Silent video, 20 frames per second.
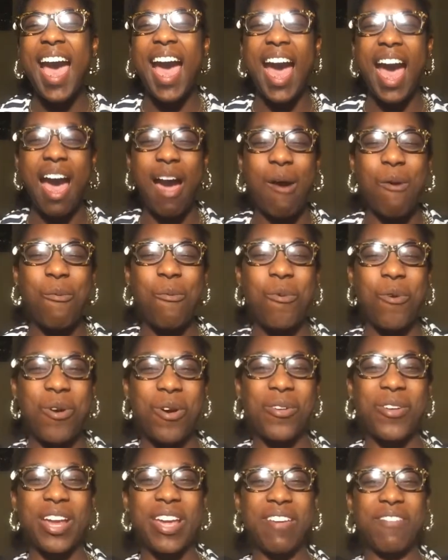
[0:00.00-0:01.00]
I
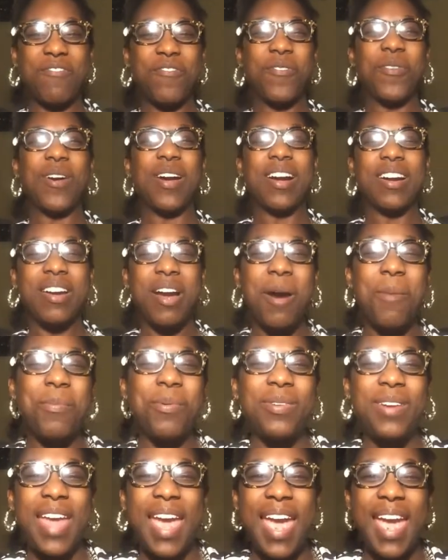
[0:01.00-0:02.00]
wore it for a
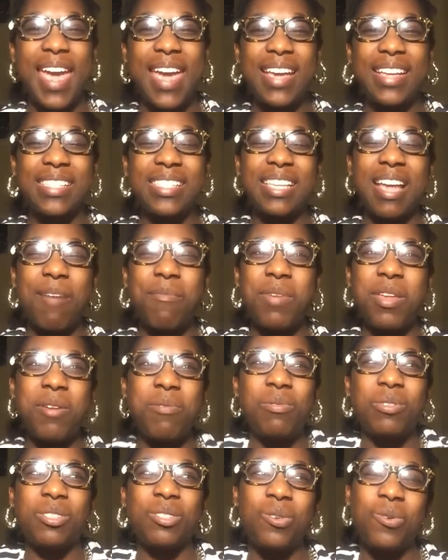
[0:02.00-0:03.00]
couple days. I mean, it
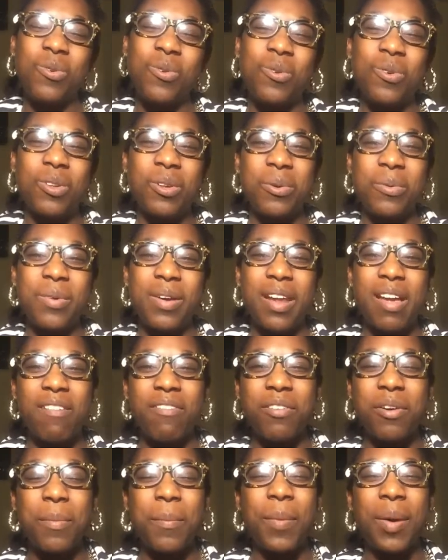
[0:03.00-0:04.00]
was cool or
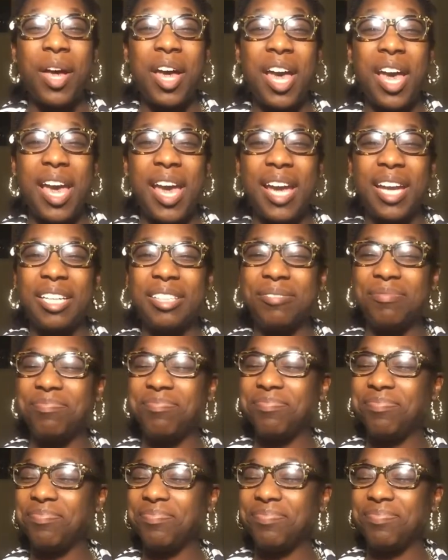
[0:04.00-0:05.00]
whatever, but
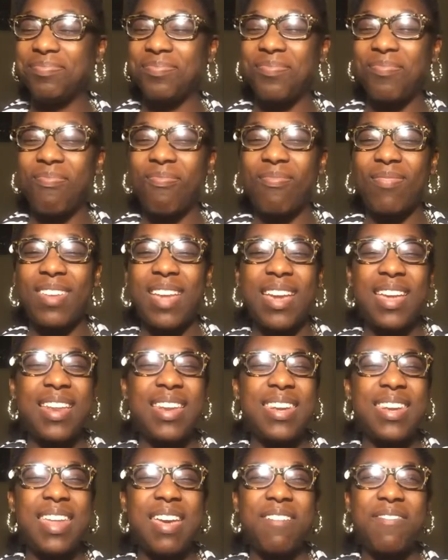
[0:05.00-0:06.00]

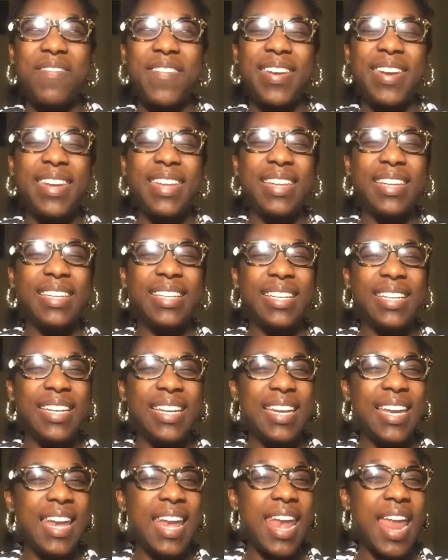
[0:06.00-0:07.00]
definitely
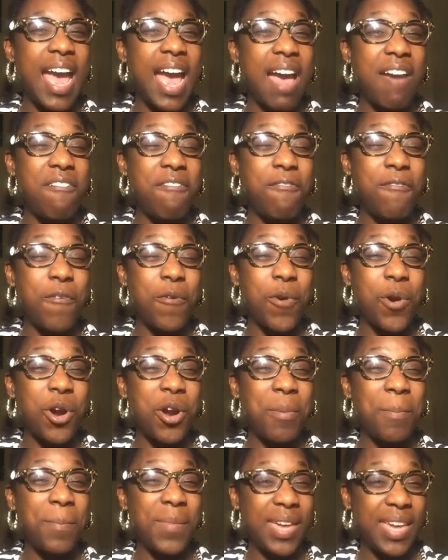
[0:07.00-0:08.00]
not
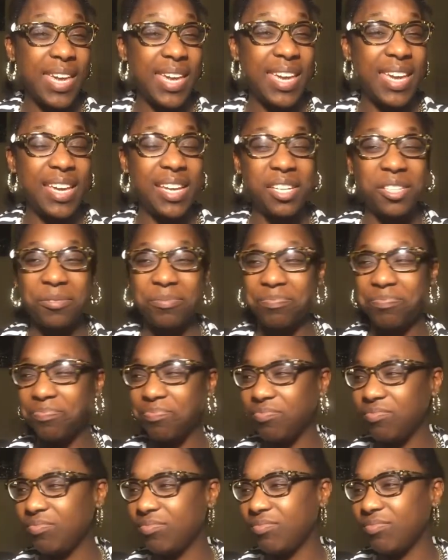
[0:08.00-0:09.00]
for me.
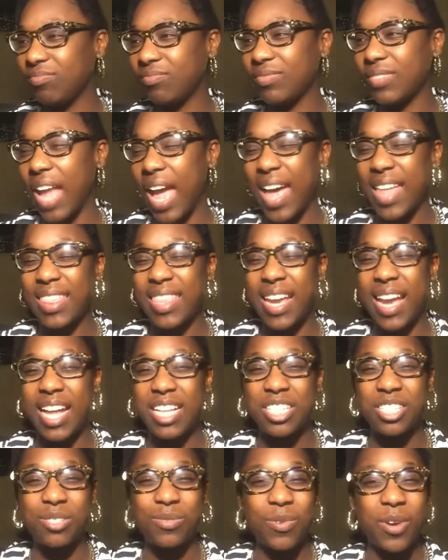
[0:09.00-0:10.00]
I think I
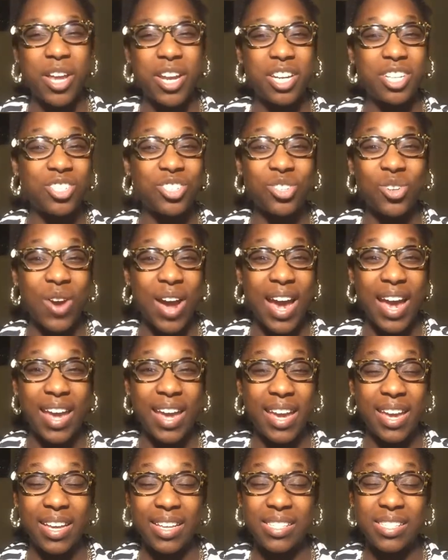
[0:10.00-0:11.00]
just wanted to try
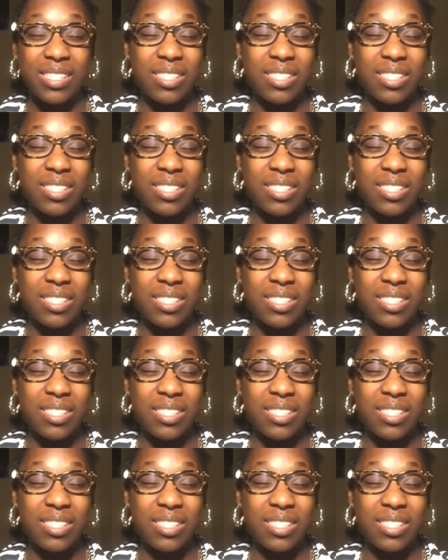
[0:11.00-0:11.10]
it.